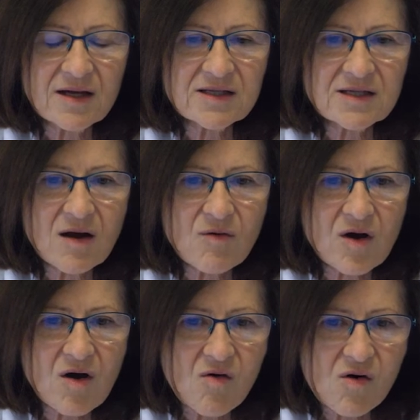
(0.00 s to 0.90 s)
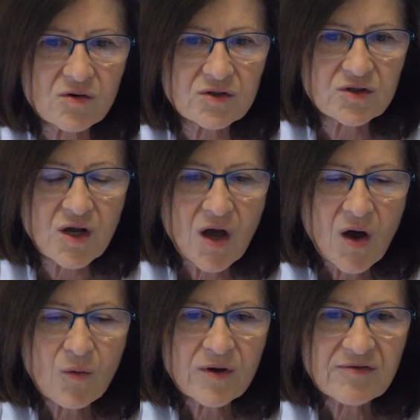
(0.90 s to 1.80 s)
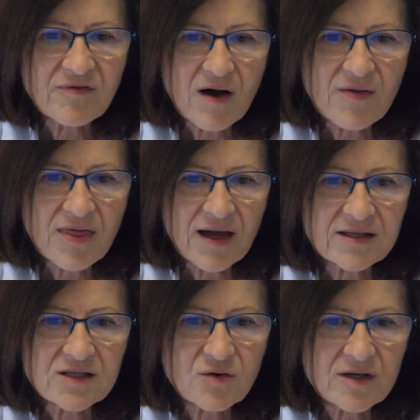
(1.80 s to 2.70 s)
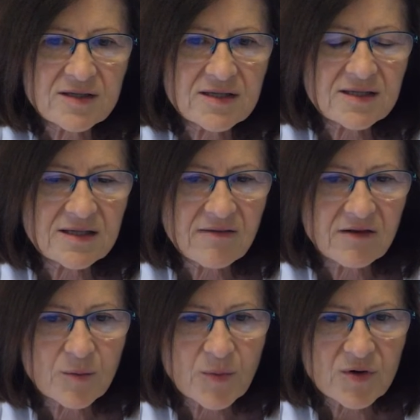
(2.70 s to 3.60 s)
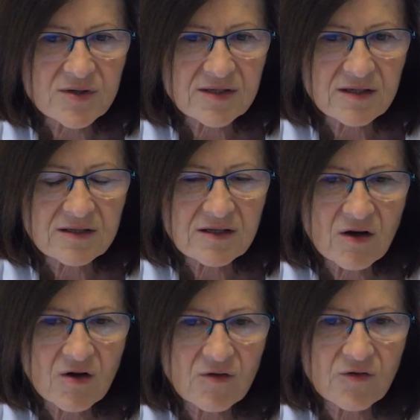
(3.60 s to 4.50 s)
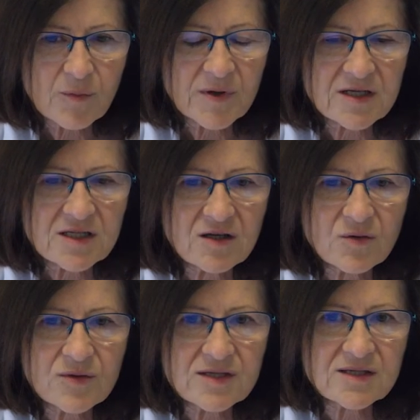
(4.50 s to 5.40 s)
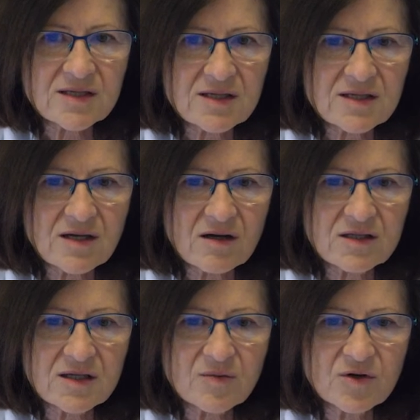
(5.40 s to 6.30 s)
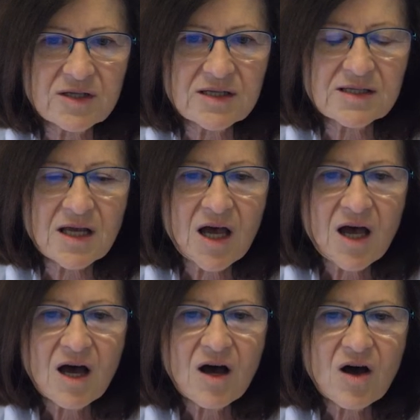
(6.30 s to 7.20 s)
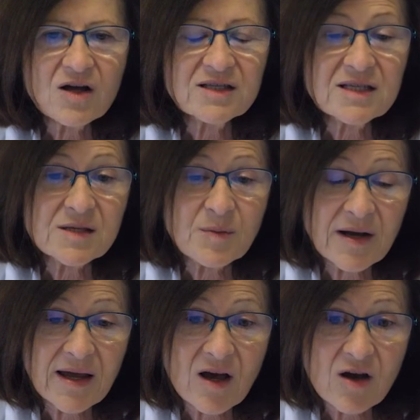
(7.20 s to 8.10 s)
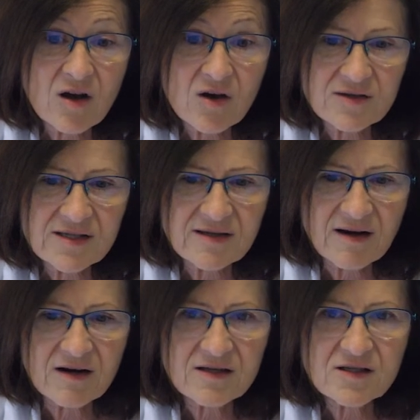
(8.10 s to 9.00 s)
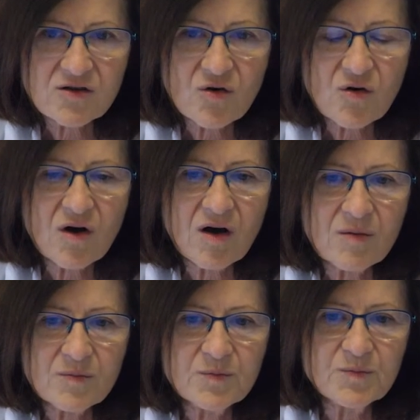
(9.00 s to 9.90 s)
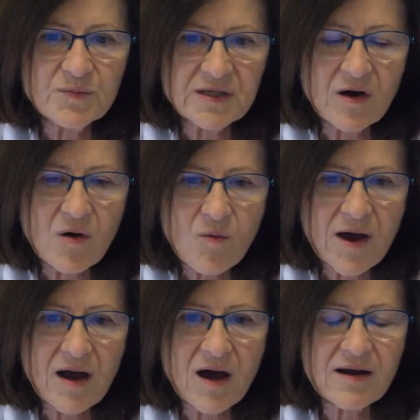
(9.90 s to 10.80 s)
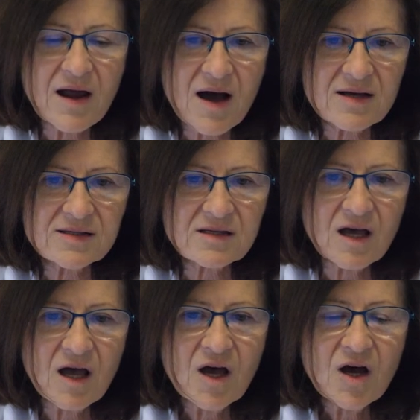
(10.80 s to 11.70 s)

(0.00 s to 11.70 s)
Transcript: that in our cohort, we found that 27% of patients with these antibodies display a cancer. So be aware and ask